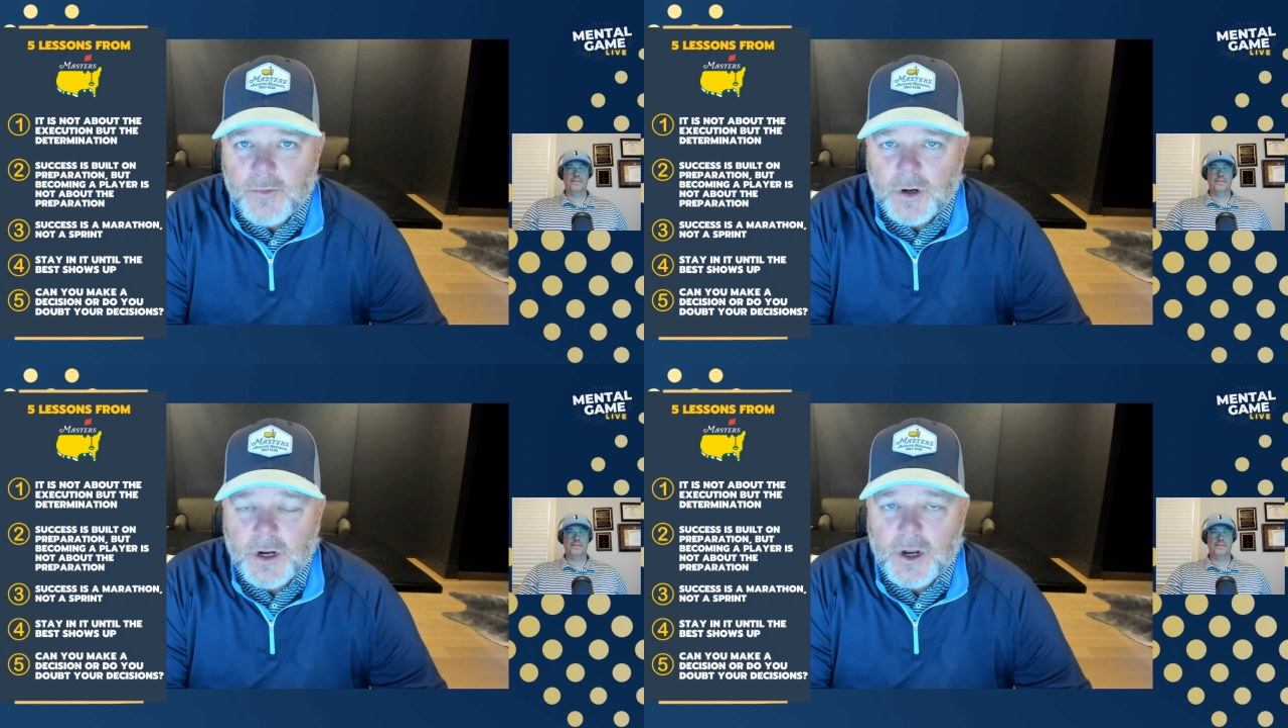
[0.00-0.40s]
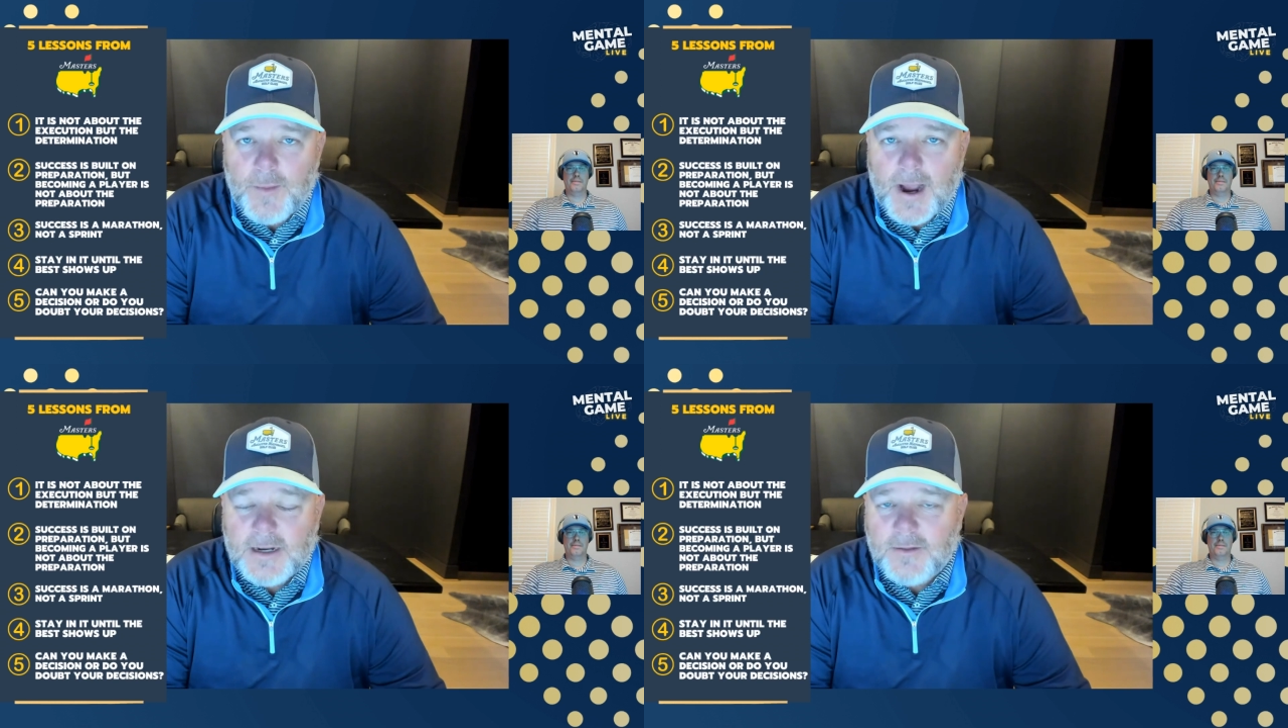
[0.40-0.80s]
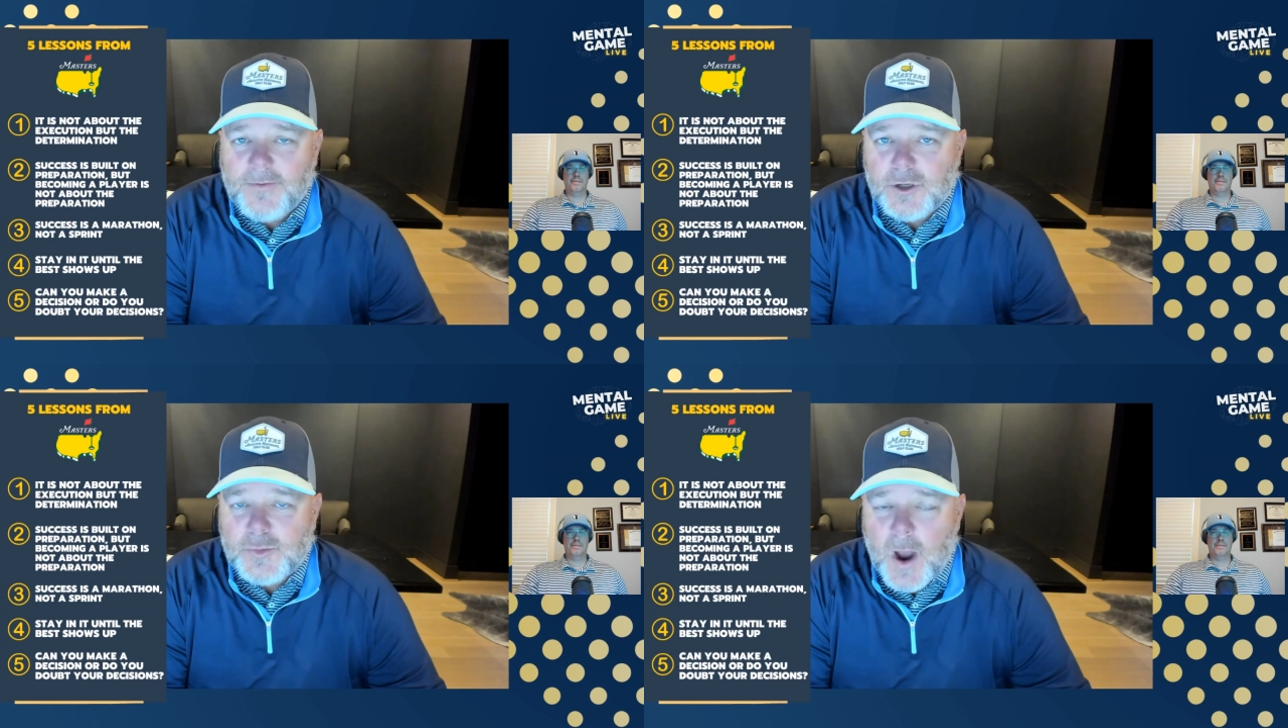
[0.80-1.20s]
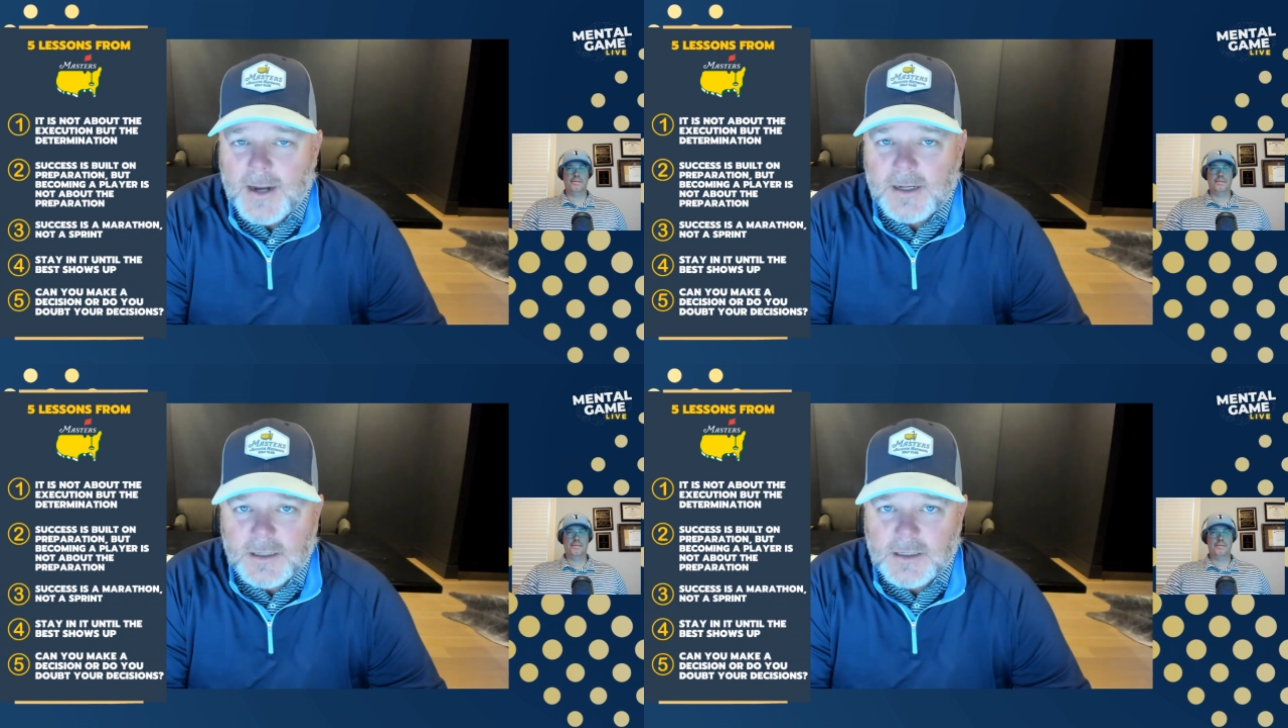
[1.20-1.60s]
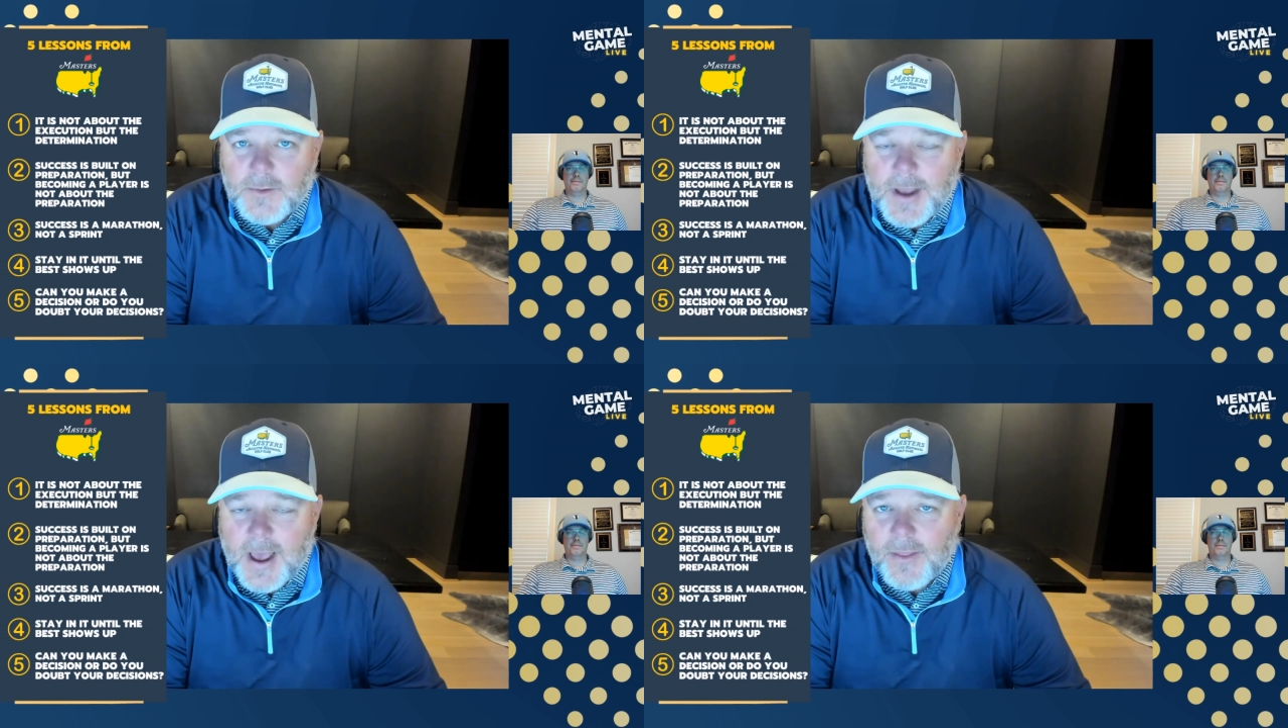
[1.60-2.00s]
We're going to go back to the first practices that
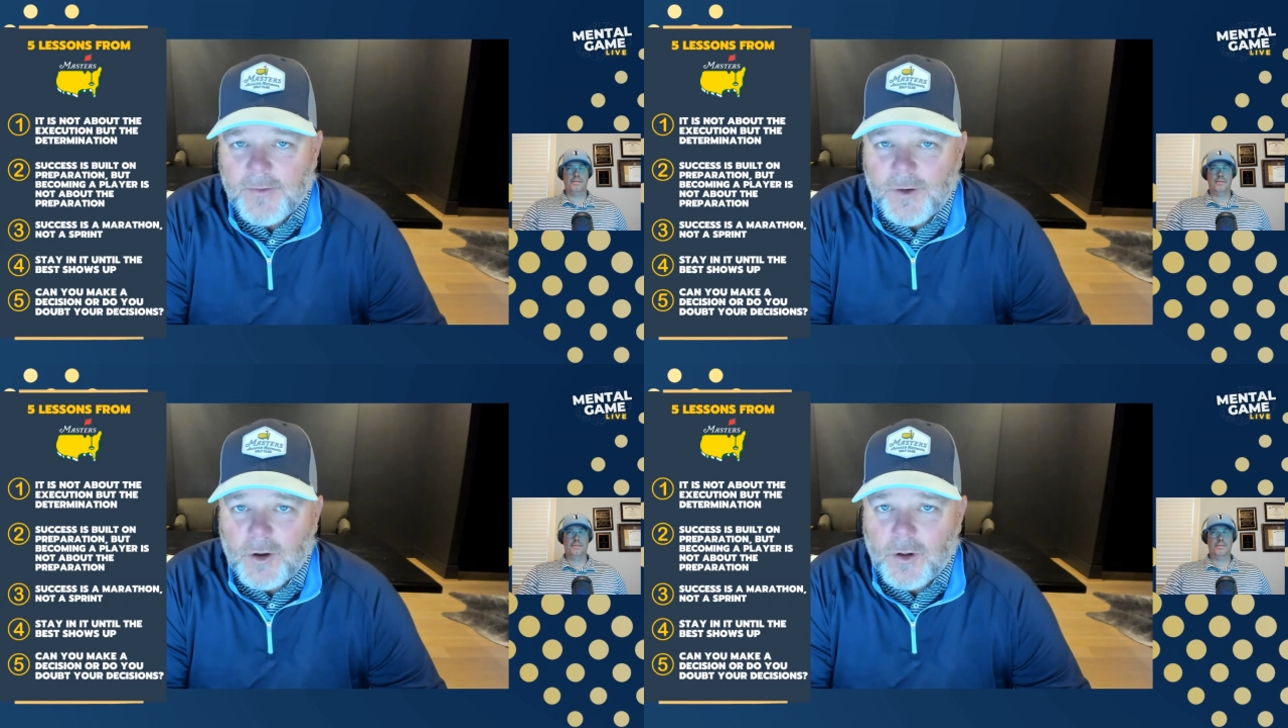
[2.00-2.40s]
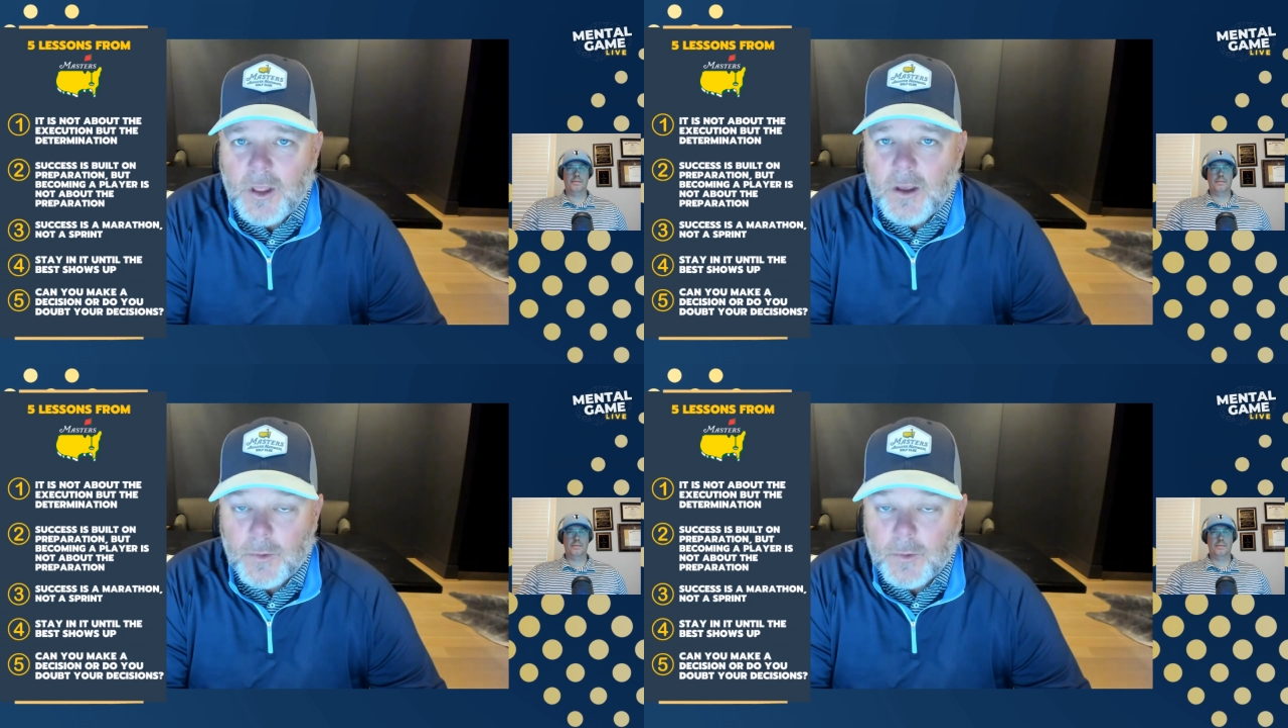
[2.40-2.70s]
we had in the fall.